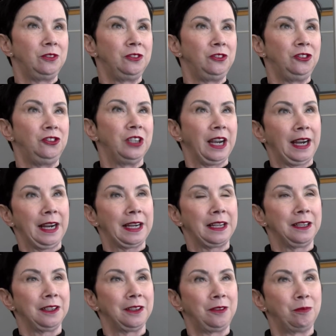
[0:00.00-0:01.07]

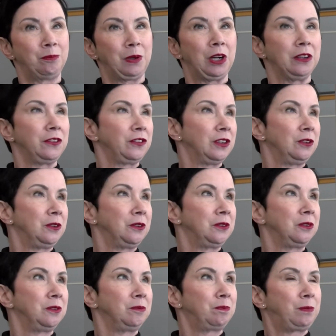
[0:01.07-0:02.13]
jagged
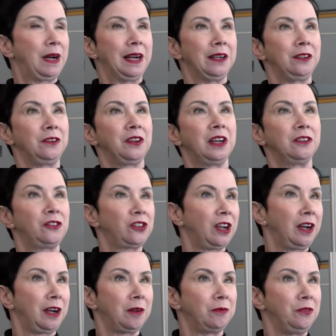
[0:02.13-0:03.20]
puzzle piled on
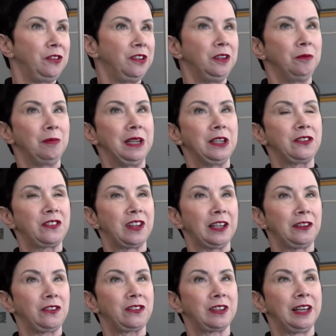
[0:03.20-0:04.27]
top, didn't make
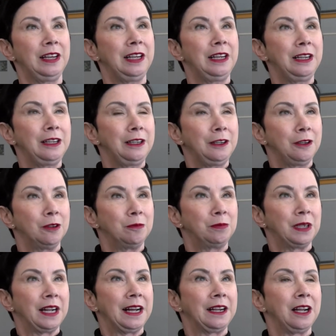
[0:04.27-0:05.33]
sense
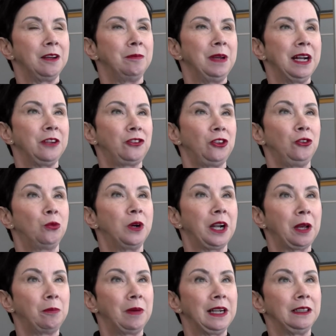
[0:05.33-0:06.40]
but I imagined what I
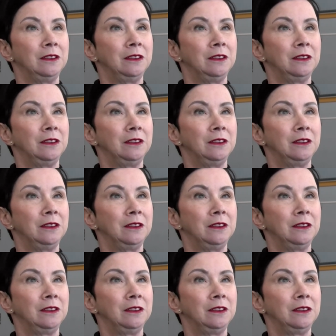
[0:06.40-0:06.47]
might